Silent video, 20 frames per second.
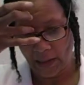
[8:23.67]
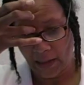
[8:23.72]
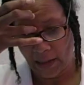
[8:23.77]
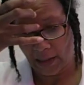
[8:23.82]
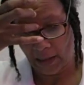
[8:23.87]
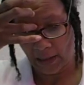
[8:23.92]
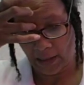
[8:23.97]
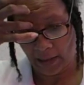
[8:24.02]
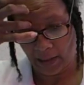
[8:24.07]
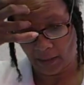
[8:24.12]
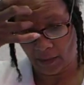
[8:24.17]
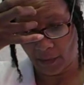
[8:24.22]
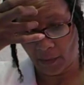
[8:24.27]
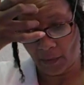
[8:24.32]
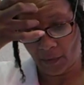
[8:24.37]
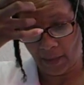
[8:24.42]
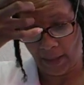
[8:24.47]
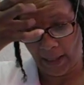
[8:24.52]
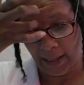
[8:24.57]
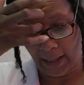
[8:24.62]
Let's go
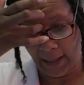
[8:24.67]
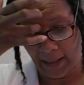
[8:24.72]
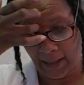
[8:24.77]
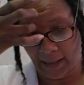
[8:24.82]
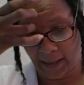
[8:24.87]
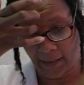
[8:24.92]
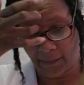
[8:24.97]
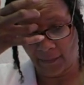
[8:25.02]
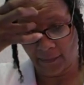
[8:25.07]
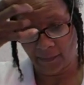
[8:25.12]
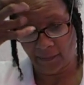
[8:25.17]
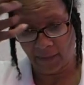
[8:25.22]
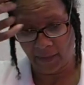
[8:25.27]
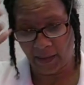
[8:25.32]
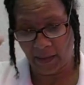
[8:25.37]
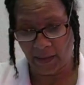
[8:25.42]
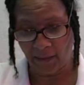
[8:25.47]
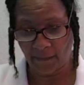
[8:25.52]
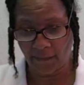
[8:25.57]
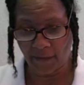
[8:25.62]
ahead and
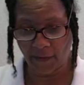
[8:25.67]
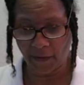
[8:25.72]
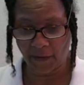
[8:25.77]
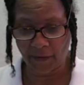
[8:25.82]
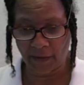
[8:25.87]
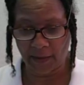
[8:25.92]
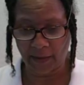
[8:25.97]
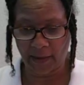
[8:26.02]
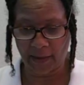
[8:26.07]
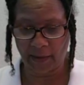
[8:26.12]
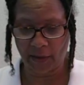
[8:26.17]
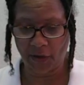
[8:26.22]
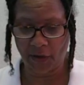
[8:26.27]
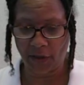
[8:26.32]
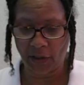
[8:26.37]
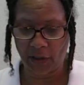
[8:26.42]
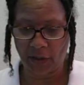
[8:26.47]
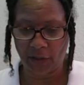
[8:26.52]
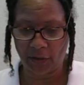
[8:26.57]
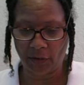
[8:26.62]
read verse
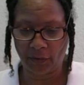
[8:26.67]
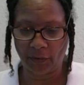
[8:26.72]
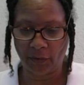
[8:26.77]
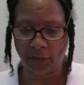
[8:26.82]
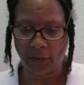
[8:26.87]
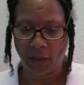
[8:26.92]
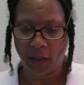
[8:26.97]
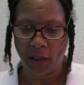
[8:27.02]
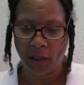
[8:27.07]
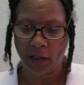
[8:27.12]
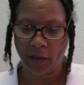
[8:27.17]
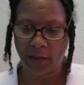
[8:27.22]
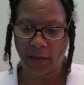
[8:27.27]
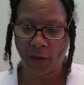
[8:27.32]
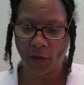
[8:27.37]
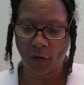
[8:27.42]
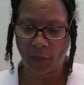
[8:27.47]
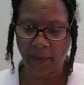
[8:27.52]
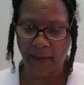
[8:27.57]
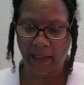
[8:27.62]
32. So
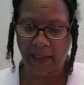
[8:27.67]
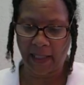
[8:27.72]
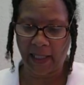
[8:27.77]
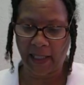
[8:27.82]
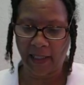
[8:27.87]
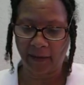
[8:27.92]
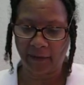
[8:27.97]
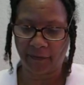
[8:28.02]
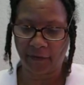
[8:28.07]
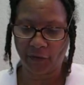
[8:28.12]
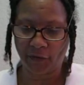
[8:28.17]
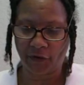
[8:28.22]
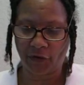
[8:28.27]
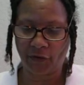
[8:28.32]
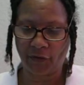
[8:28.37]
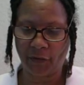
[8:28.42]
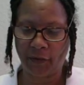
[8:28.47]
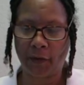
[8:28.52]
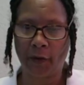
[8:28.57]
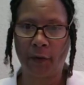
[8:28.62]
be careful
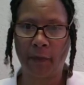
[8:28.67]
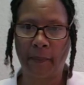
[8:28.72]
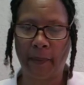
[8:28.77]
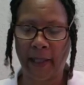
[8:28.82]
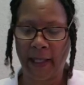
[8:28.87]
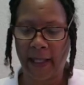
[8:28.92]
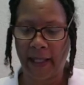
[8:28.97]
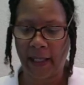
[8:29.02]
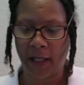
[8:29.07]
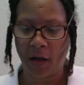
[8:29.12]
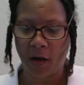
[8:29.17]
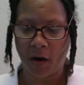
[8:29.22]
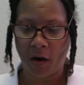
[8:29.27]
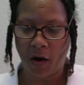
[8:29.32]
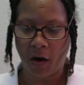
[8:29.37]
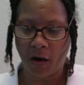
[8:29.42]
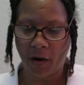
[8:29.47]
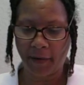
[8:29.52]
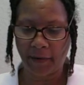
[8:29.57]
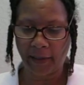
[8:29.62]
to obey
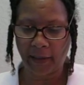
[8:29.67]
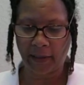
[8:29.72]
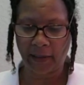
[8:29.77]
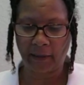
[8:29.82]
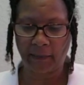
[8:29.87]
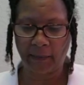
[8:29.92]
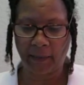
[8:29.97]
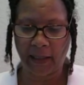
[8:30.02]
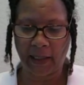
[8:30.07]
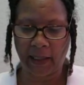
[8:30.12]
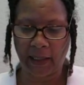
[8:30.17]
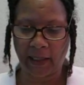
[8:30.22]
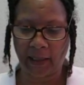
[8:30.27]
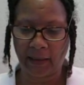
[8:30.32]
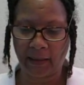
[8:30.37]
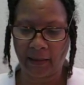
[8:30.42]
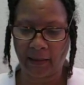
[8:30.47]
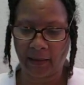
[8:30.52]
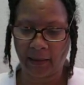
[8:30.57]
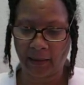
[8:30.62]
all the
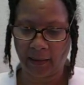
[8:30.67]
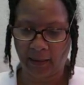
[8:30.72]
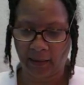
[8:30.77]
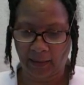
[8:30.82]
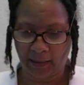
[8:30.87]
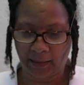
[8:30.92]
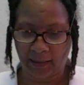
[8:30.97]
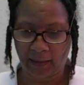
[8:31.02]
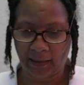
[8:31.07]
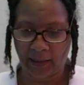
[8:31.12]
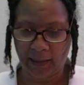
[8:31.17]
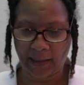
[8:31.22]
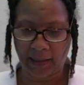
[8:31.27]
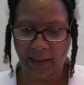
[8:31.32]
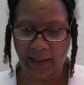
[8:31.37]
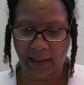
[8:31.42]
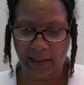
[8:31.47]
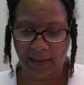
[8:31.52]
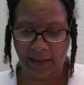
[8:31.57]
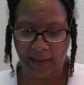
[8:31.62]
commands
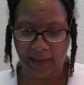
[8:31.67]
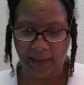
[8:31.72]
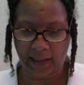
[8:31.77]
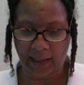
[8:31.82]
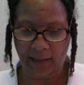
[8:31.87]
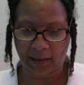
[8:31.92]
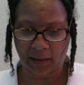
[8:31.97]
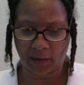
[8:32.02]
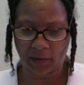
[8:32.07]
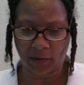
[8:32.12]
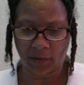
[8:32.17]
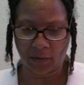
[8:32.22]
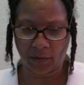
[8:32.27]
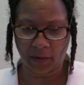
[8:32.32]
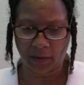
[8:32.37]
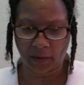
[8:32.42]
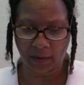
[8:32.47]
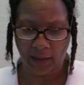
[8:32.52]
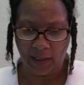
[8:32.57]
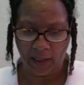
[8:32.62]
that the
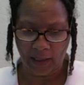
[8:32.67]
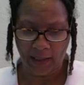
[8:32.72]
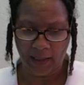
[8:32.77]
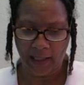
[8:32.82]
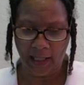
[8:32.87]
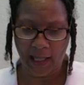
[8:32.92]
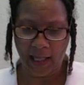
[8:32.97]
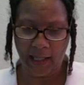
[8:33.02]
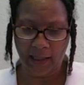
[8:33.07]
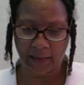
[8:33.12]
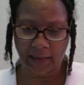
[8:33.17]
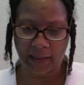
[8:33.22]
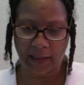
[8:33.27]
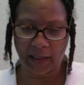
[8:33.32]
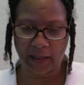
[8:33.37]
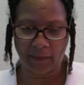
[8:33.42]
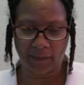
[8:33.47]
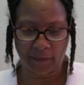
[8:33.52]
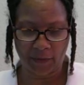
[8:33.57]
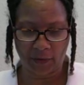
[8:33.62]
Lord God
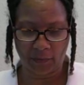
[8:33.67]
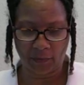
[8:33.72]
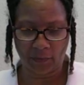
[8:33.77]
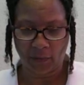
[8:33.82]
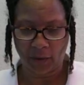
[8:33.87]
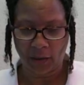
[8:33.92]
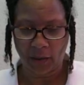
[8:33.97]
give you.